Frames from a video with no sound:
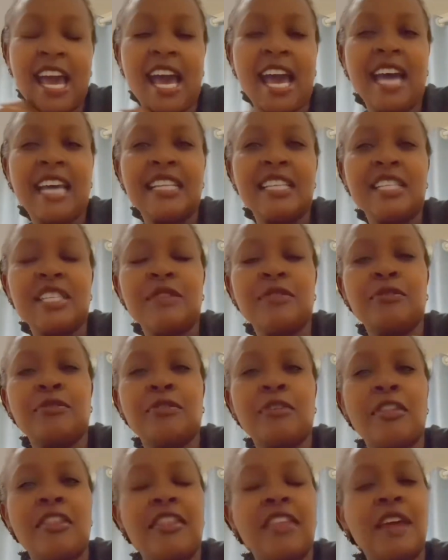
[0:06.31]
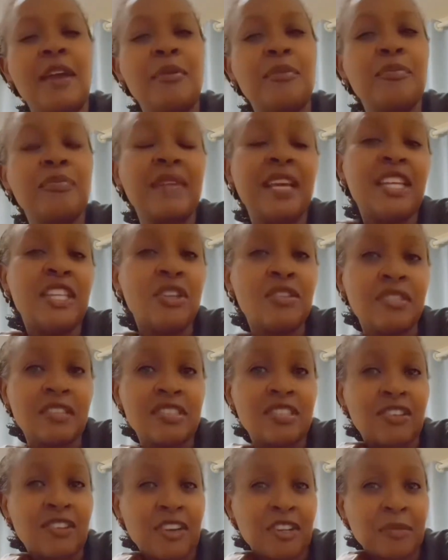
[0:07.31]
and for the new
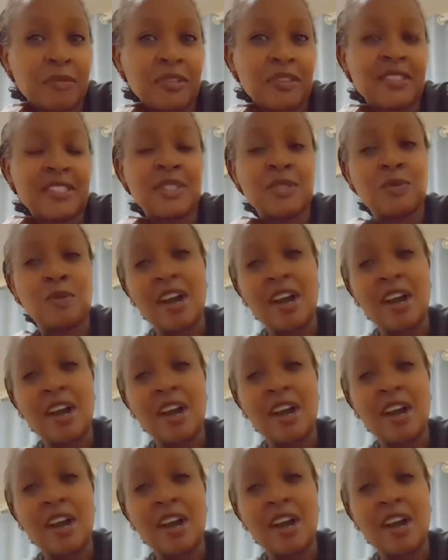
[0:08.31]
subscribers,